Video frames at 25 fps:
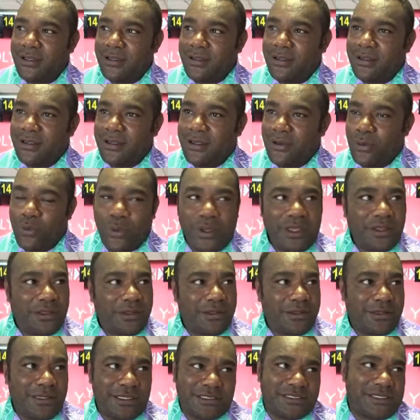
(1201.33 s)

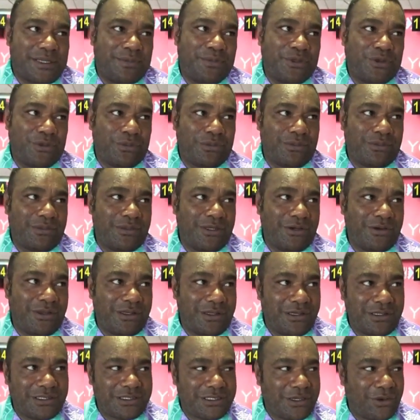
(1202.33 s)
Weather, it's something, you know,
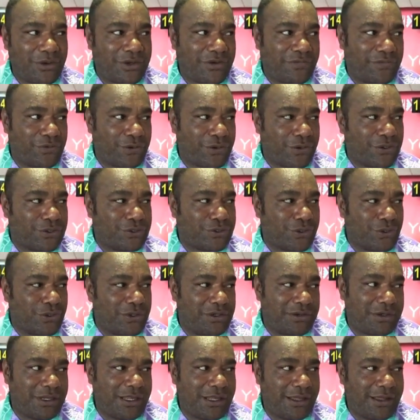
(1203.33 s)
it's out of our
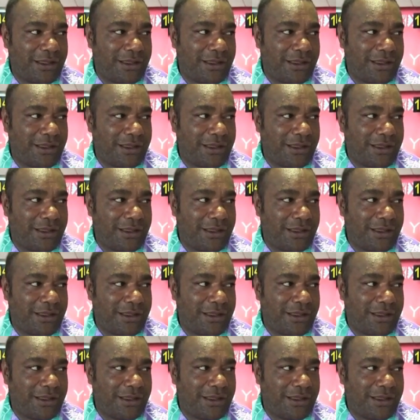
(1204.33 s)
control.